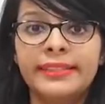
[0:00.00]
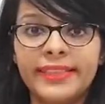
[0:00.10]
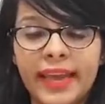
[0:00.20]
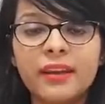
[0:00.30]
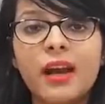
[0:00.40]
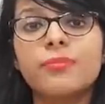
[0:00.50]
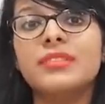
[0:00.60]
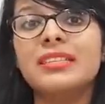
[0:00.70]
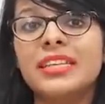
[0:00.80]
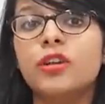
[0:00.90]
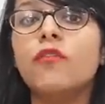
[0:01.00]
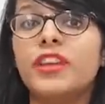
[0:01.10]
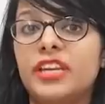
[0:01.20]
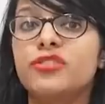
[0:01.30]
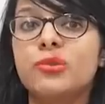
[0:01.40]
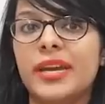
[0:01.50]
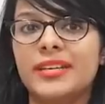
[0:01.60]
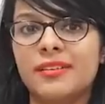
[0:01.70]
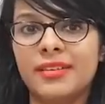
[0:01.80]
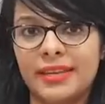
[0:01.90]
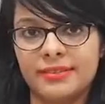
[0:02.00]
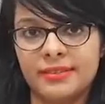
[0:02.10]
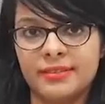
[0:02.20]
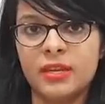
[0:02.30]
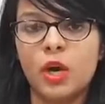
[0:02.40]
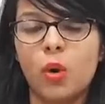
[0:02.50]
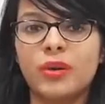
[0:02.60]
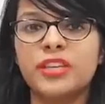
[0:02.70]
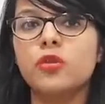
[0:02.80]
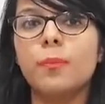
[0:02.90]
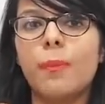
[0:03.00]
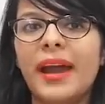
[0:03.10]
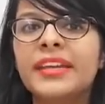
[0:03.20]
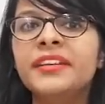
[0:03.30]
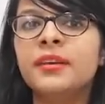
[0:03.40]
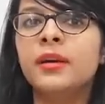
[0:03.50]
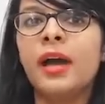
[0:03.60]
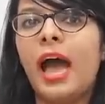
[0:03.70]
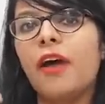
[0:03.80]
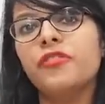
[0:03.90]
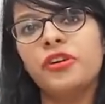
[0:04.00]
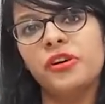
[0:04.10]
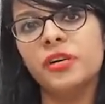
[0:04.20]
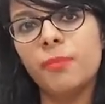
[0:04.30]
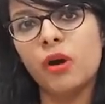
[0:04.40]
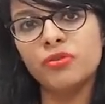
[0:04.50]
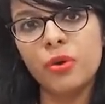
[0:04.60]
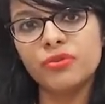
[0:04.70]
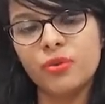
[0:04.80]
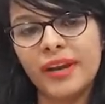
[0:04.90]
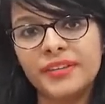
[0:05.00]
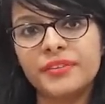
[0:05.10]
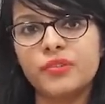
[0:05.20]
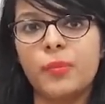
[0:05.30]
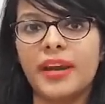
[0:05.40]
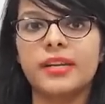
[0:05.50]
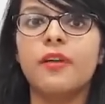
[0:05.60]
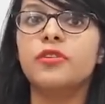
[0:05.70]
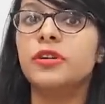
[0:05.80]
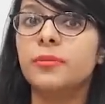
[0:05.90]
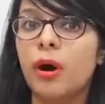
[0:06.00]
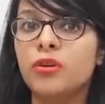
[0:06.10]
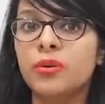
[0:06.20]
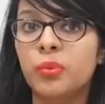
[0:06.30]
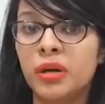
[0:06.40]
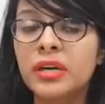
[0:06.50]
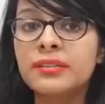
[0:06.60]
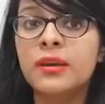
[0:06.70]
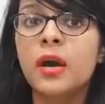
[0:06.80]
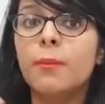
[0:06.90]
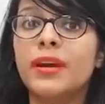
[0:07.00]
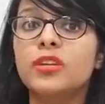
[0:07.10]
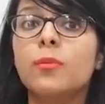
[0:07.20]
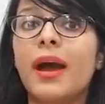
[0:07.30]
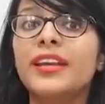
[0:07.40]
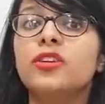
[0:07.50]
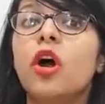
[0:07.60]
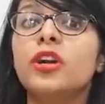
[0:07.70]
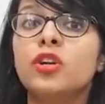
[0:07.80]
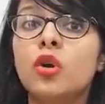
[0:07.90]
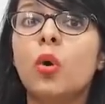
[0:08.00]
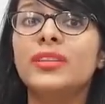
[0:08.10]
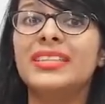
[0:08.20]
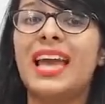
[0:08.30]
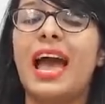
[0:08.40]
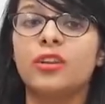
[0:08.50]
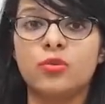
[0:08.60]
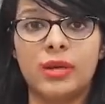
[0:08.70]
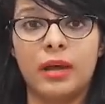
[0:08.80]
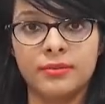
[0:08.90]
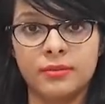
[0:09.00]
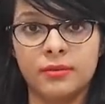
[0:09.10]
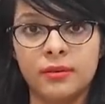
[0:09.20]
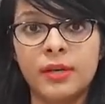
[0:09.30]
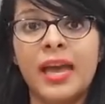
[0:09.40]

There comes the need of educated guesses. Okay, you might have heard about those writers, you might have heard about the works, but you might not know the actual answer.